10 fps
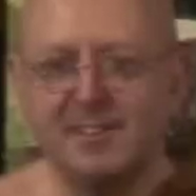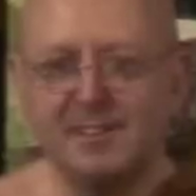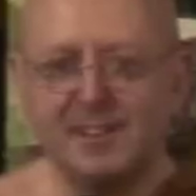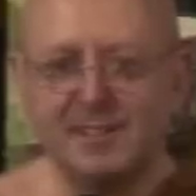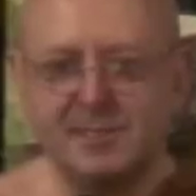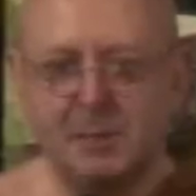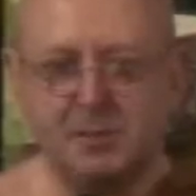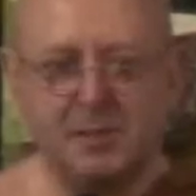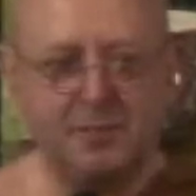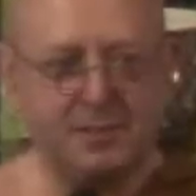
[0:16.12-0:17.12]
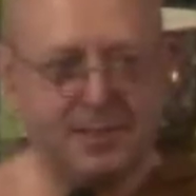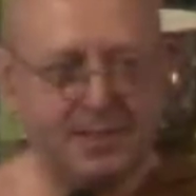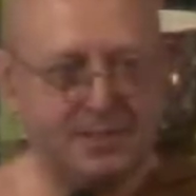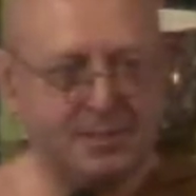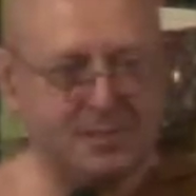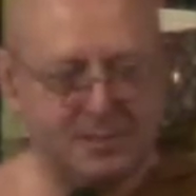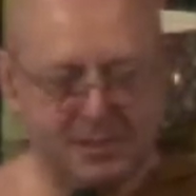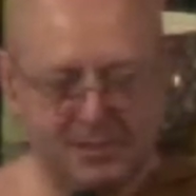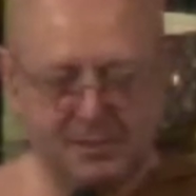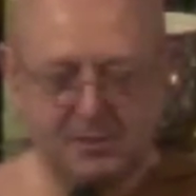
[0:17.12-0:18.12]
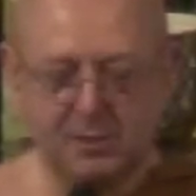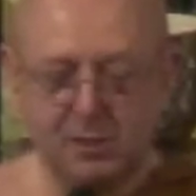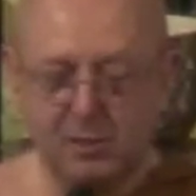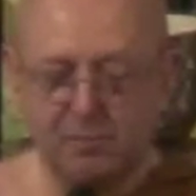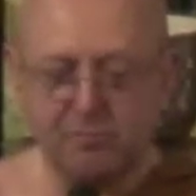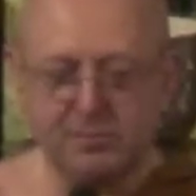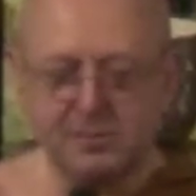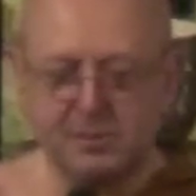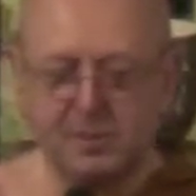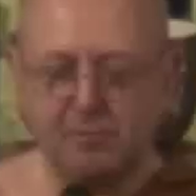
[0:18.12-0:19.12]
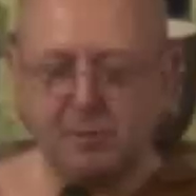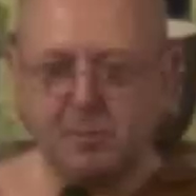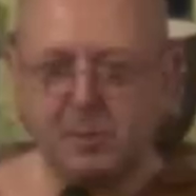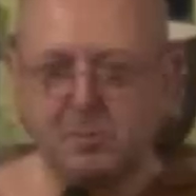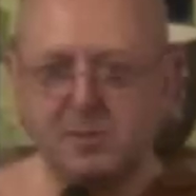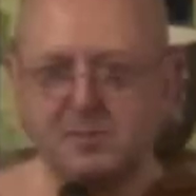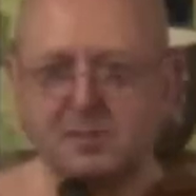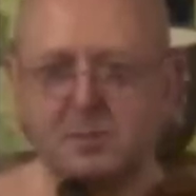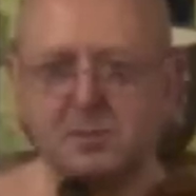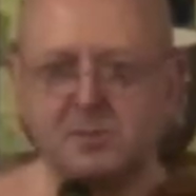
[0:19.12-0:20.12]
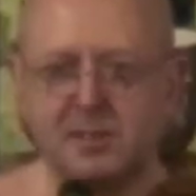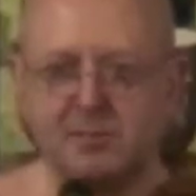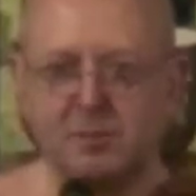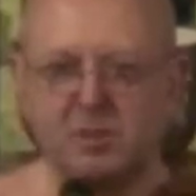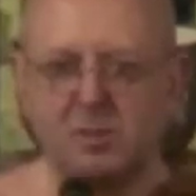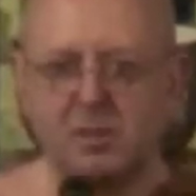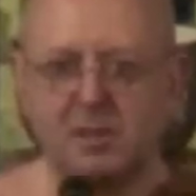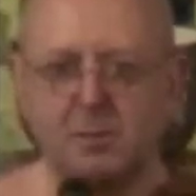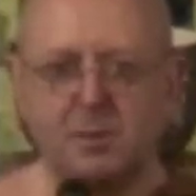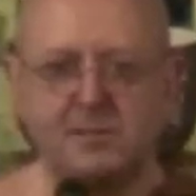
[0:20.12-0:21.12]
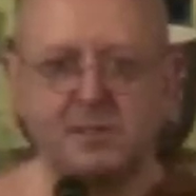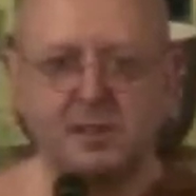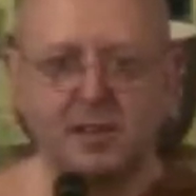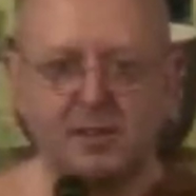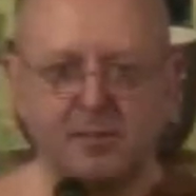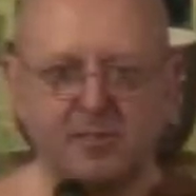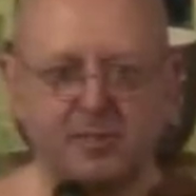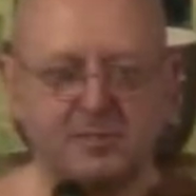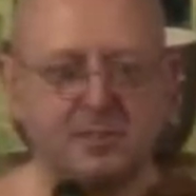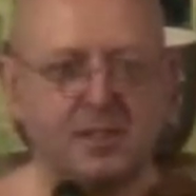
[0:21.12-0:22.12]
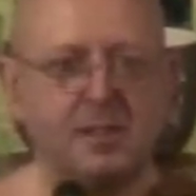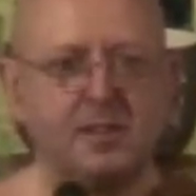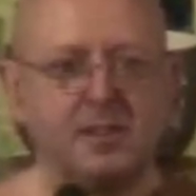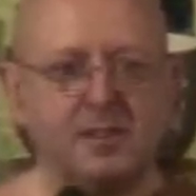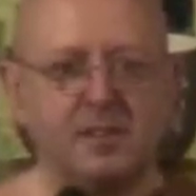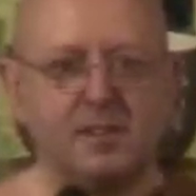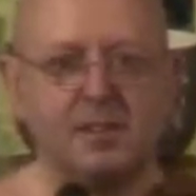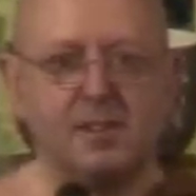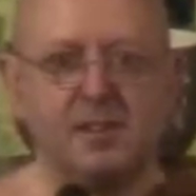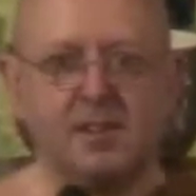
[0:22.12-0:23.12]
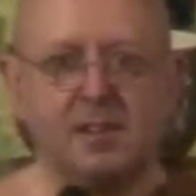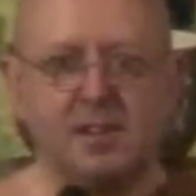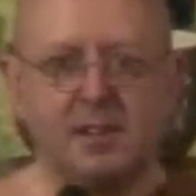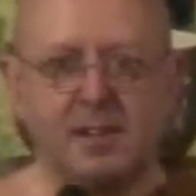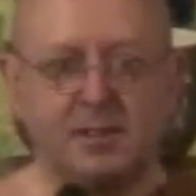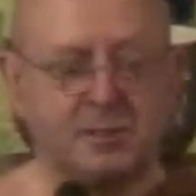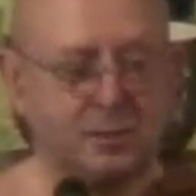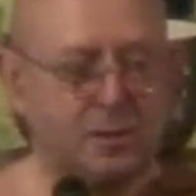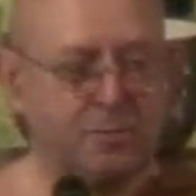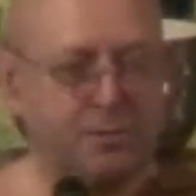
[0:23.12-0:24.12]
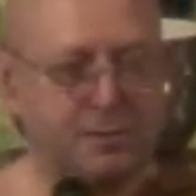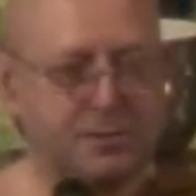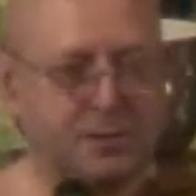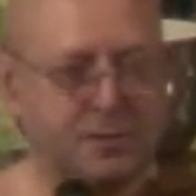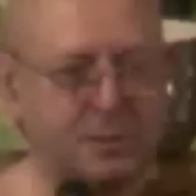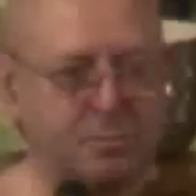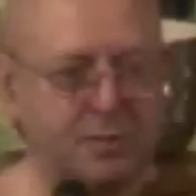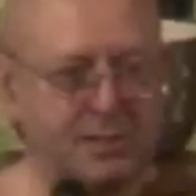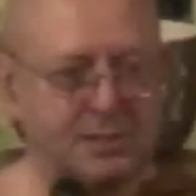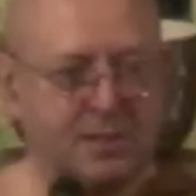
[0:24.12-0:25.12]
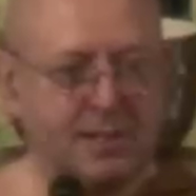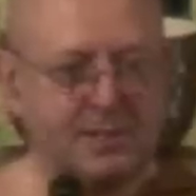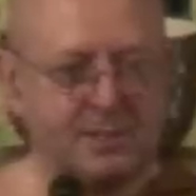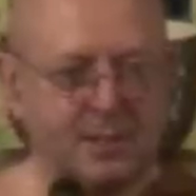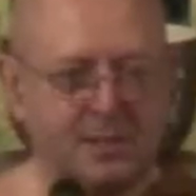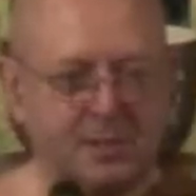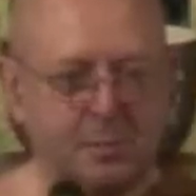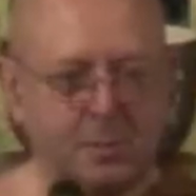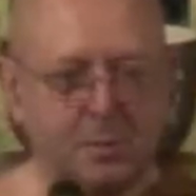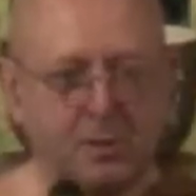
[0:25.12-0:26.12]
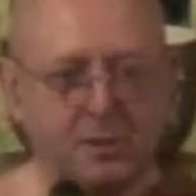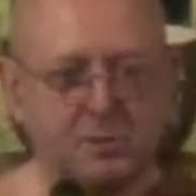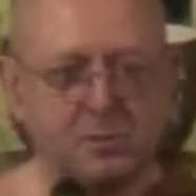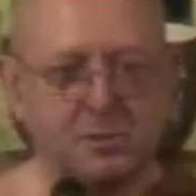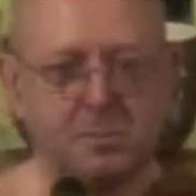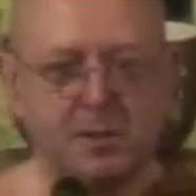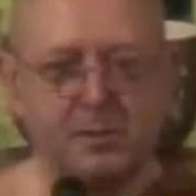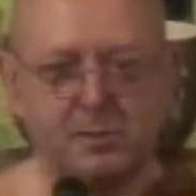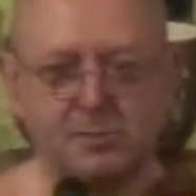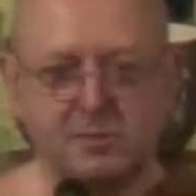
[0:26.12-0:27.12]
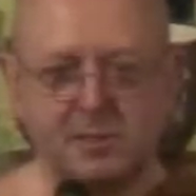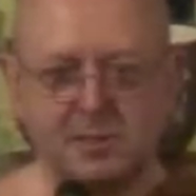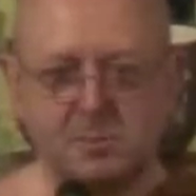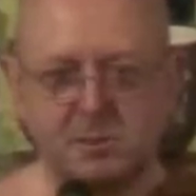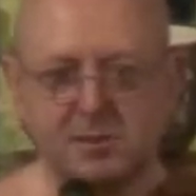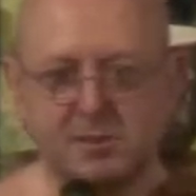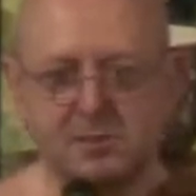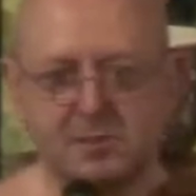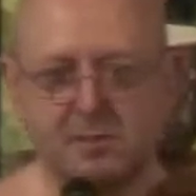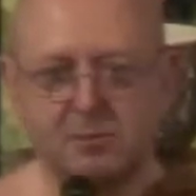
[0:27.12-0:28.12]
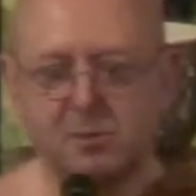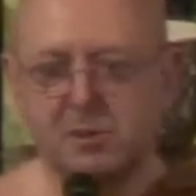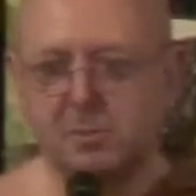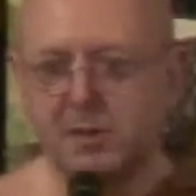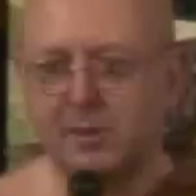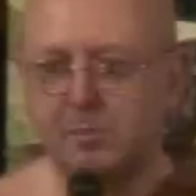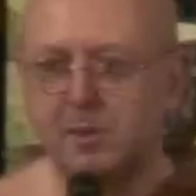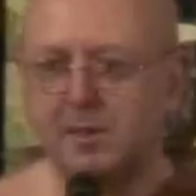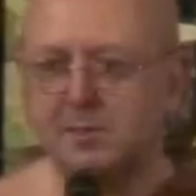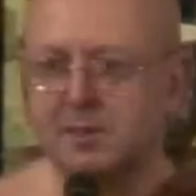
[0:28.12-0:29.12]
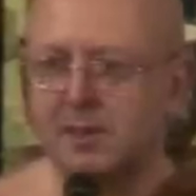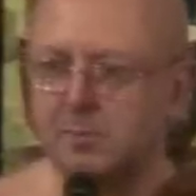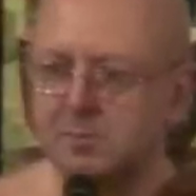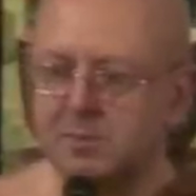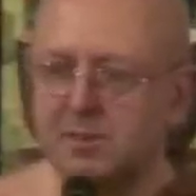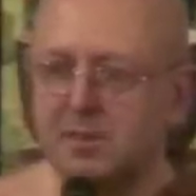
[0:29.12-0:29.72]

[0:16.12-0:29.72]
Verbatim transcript: accepted an invitation to teach at a conference over in Melbourne, so I was there on Wednesday night and Thursday. As a conference on depression and anxiety, but I'm not going to talk about those things because I've talked about them many times, and